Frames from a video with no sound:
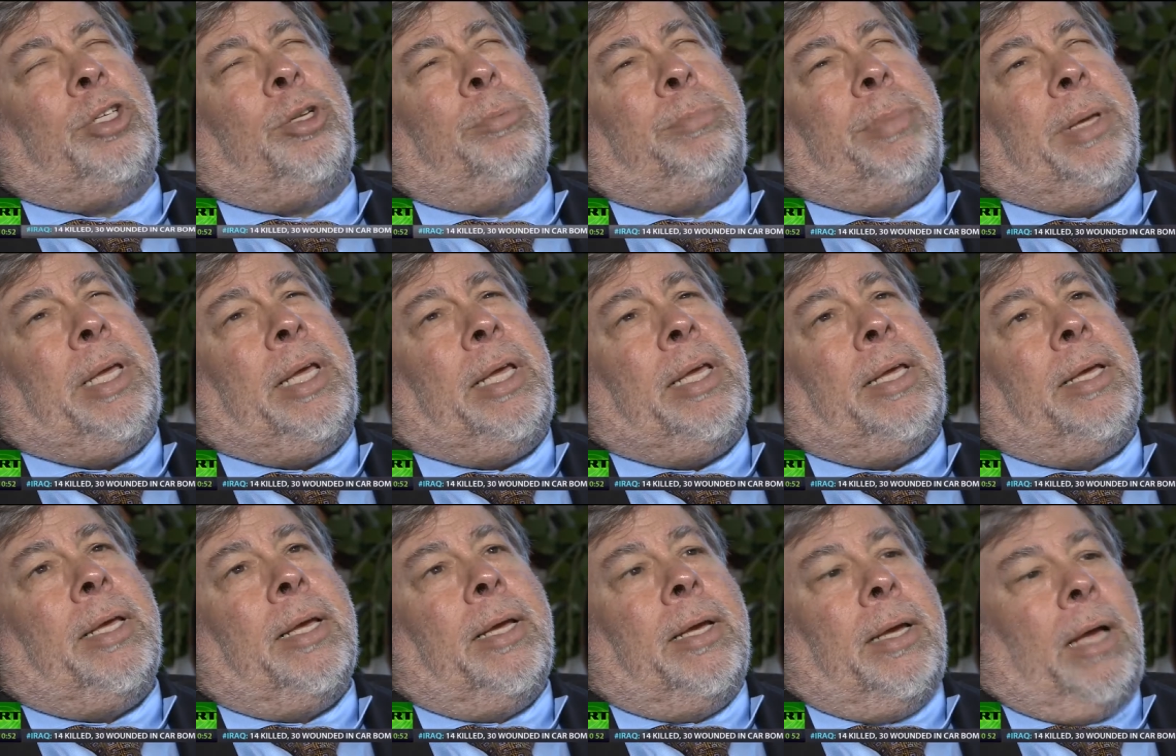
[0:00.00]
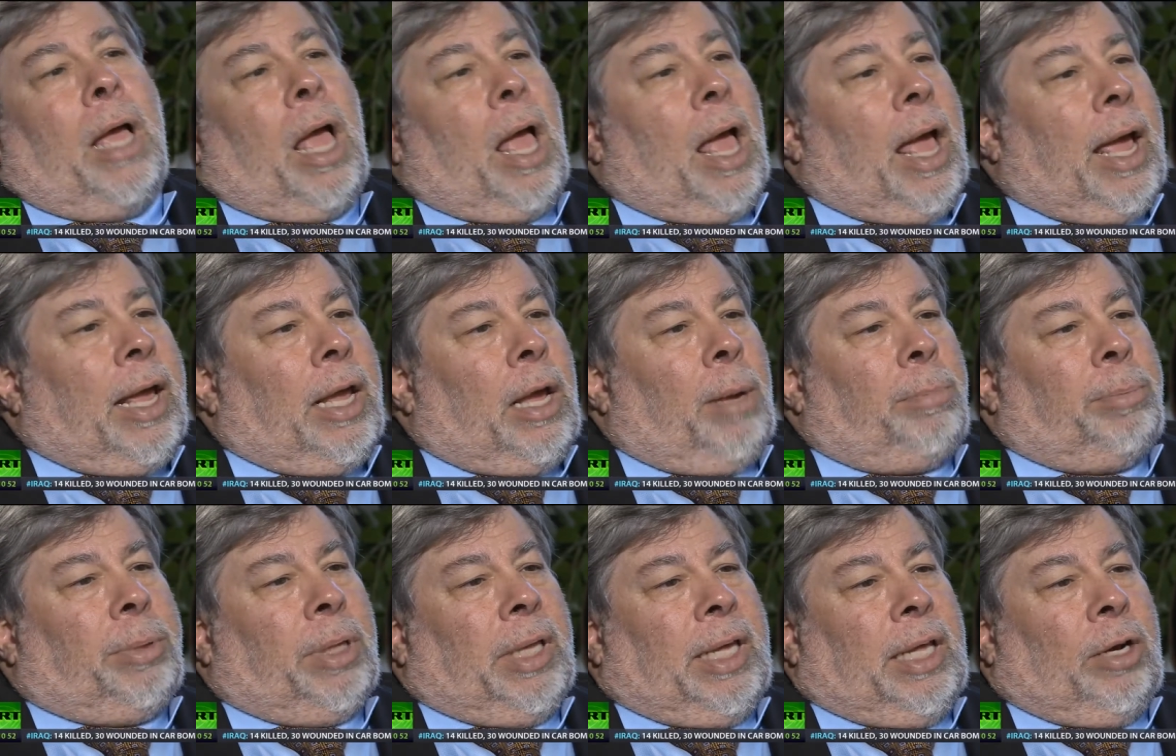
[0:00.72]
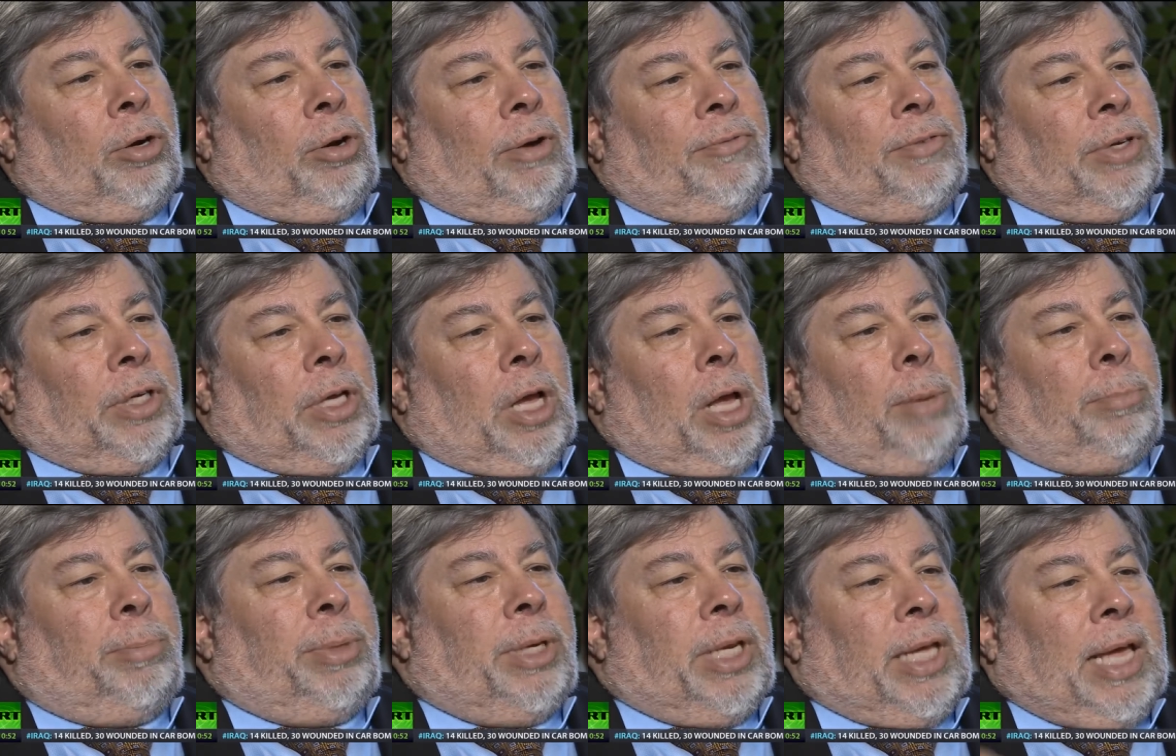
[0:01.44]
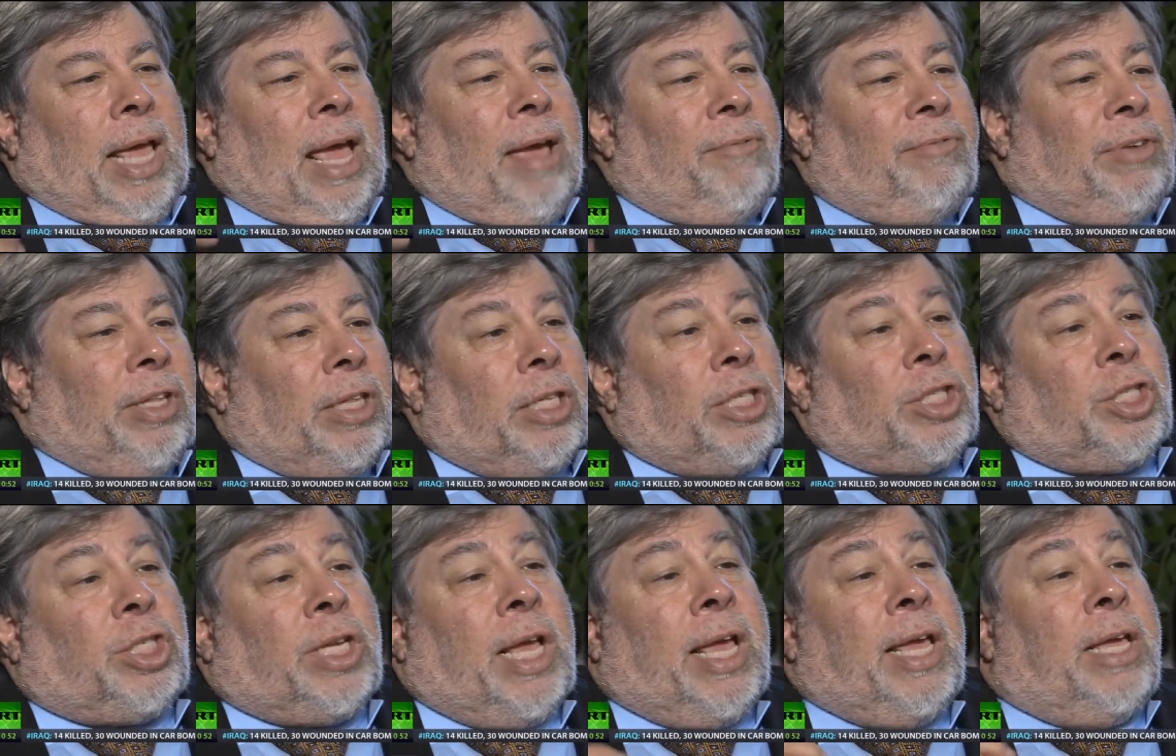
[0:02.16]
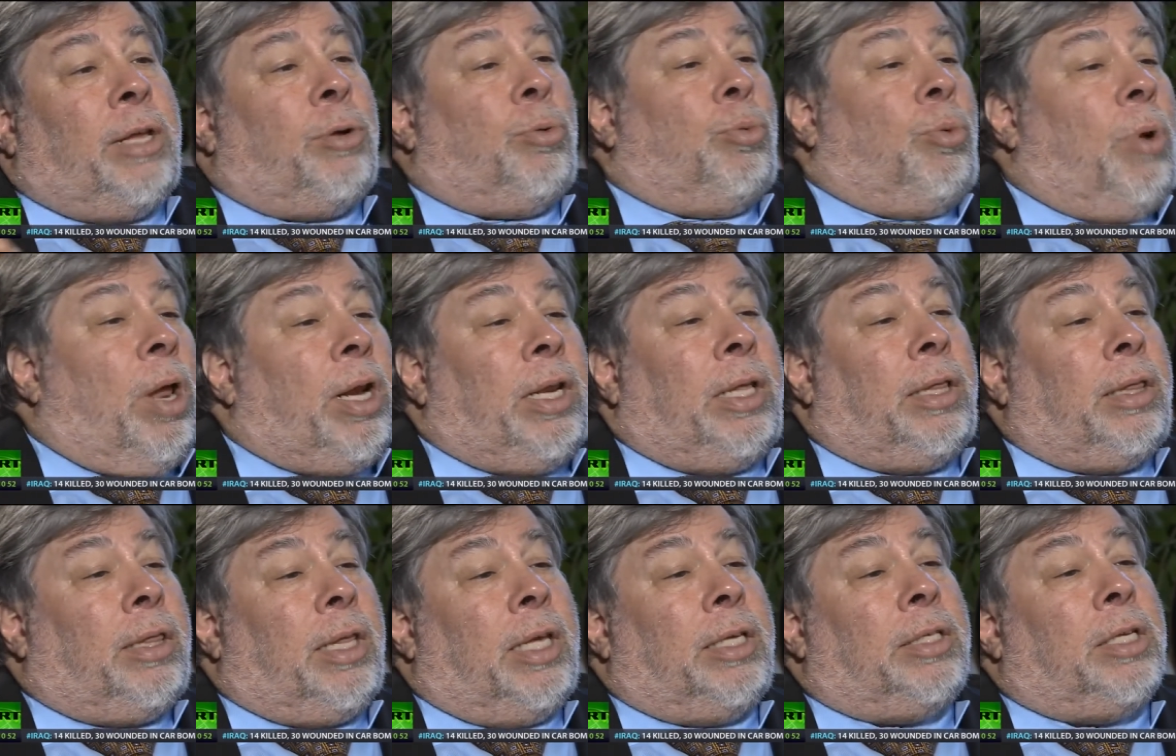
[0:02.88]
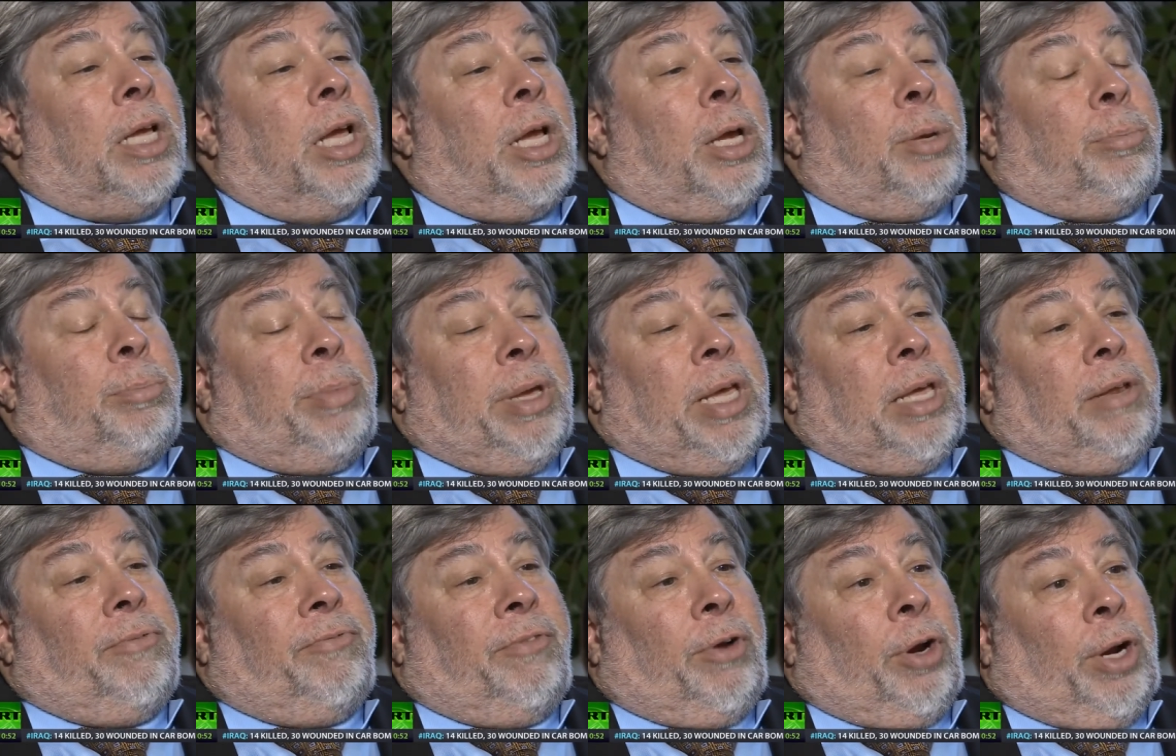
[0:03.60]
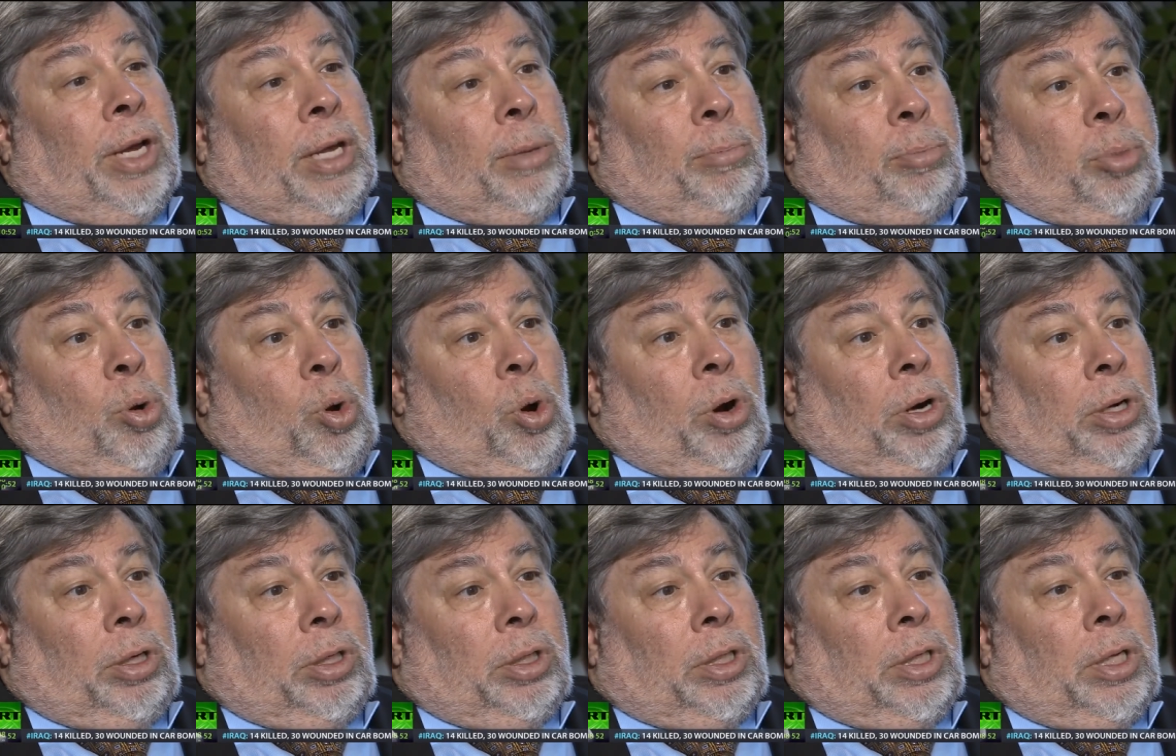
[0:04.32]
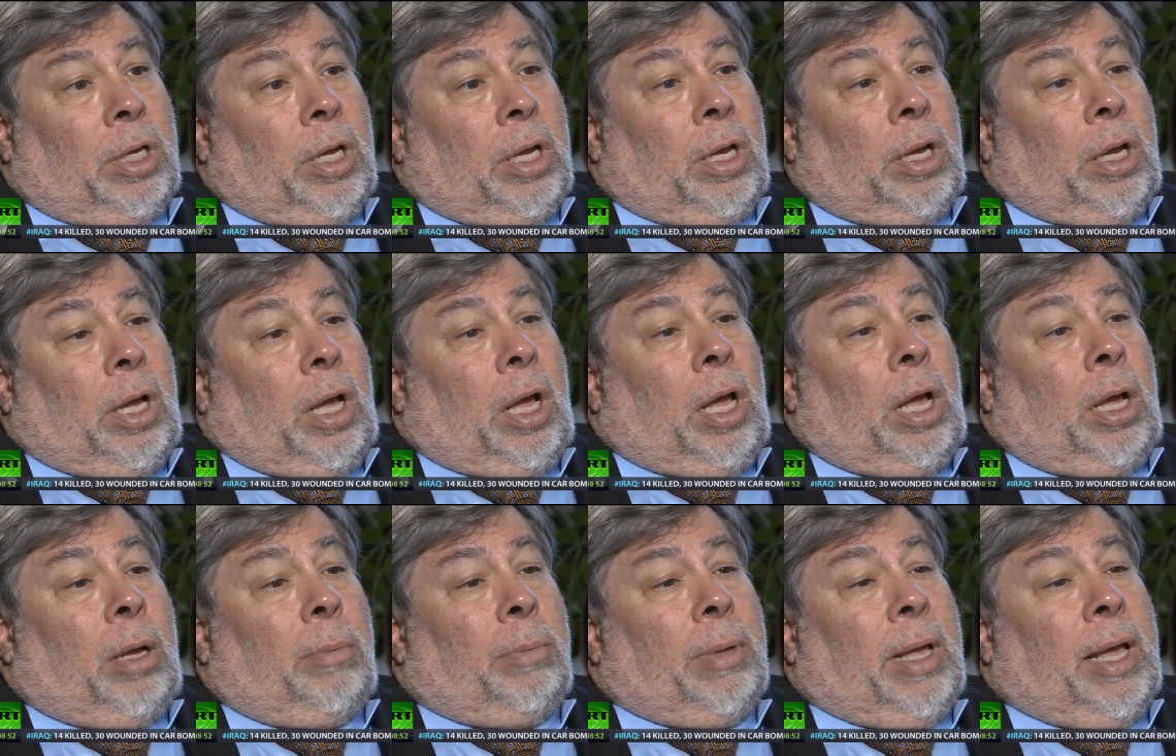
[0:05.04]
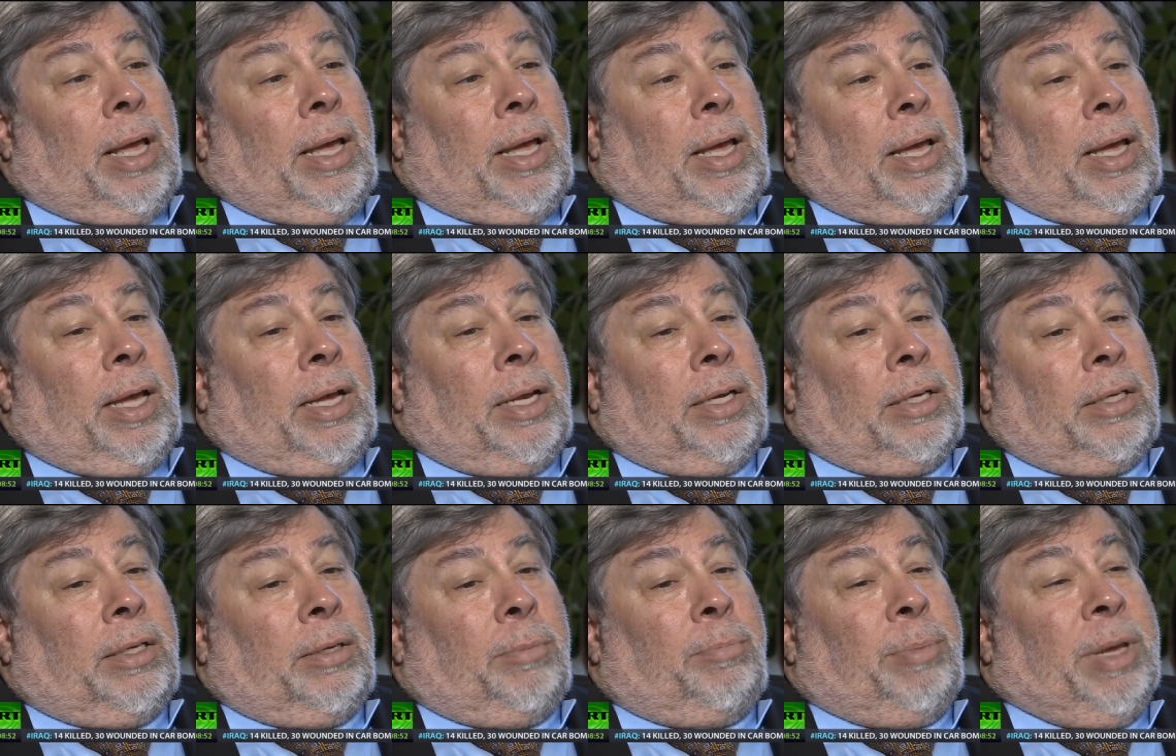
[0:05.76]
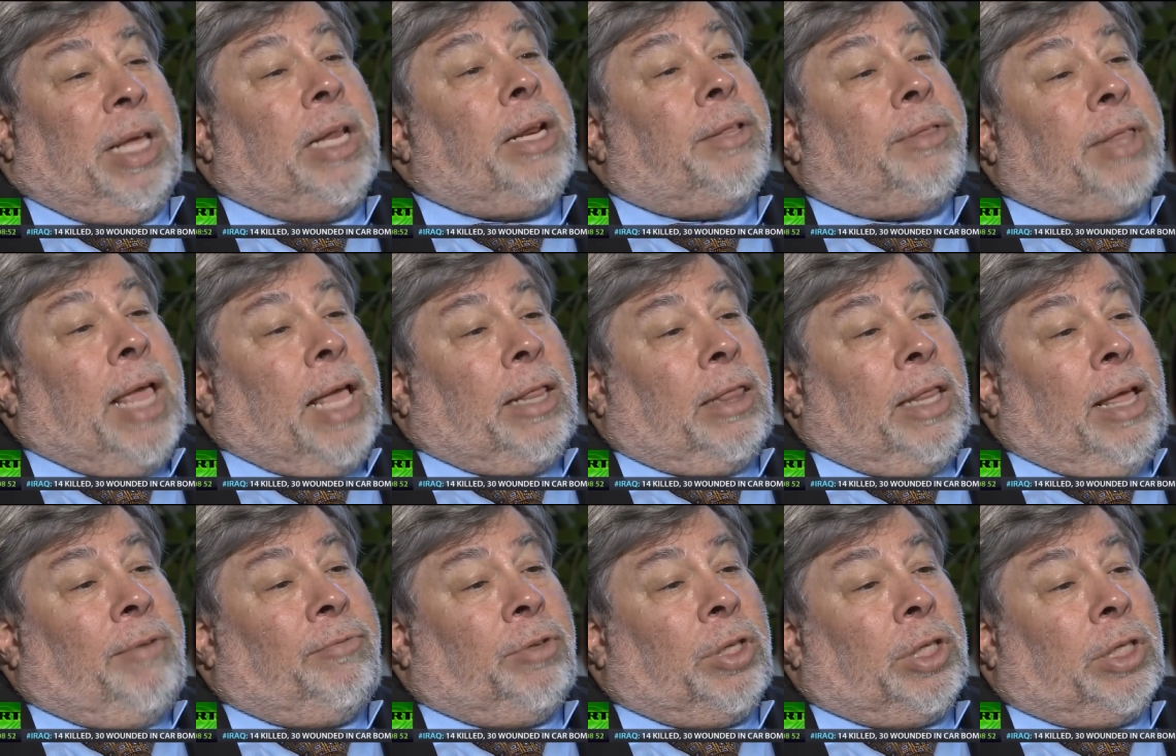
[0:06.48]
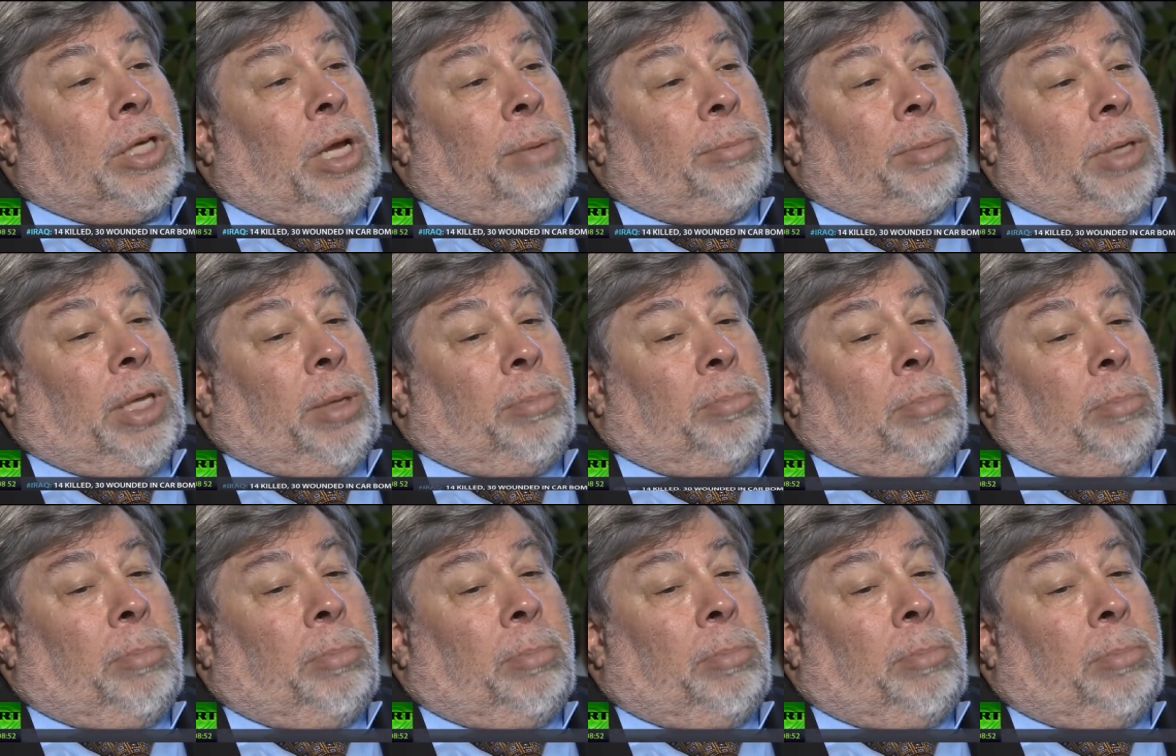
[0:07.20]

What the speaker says: to be high up leader of a company, having the say in running things, being very important, and being at that level of the company.